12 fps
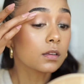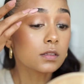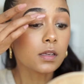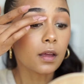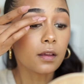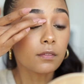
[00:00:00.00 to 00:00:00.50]

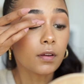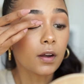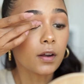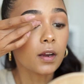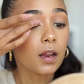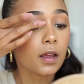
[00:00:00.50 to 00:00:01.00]
It's like
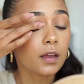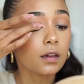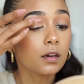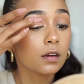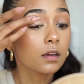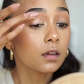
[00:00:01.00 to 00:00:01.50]
very like,
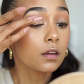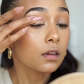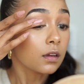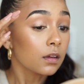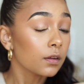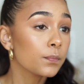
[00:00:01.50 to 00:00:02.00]

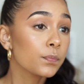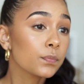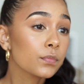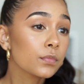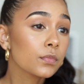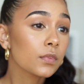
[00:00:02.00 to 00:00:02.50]

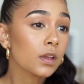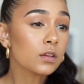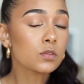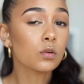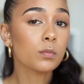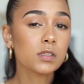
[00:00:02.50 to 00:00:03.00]

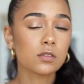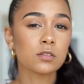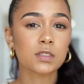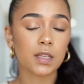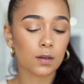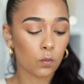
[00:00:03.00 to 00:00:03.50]
it almost
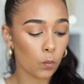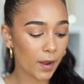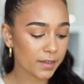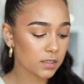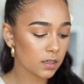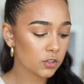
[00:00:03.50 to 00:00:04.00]
looks like
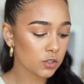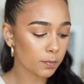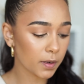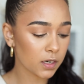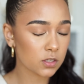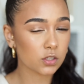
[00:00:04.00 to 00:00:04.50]
wettish,
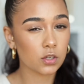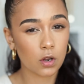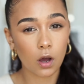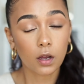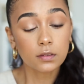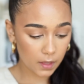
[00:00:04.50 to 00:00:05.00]
but it's
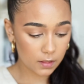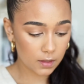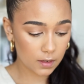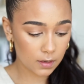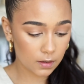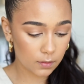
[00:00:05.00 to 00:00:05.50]
not. And
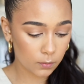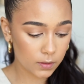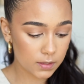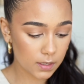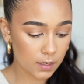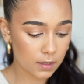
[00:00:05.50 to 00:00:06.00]
then we
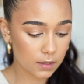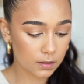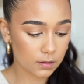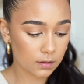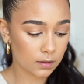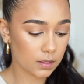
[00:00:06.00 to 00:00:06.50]
take
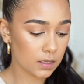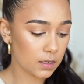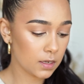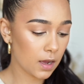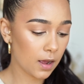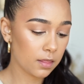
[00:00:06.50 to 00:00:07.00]

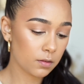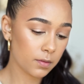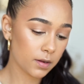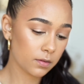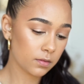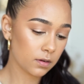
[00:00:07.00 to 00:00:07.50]
the other
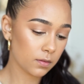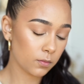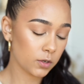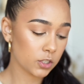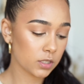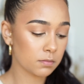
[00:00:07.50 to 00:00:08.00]
one,
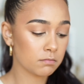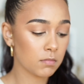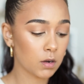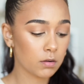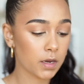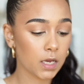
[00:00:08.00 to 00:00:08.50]
which is
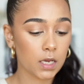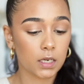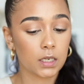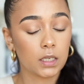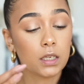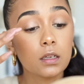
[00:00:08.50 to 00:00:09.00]
Mo
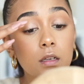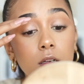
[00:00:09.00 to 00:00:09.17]
Honey.